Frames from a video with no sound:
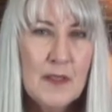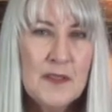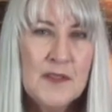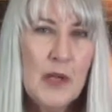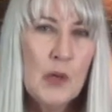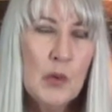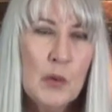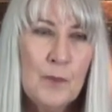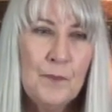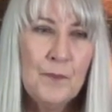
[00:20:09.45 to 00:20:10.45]
So
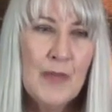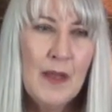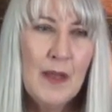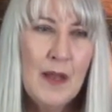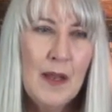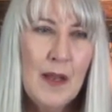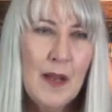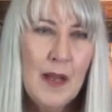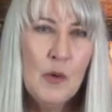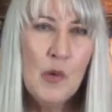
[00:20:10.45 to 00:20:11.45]

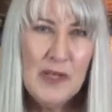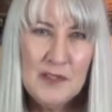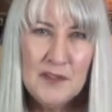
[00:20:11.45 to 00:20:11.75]
I wanted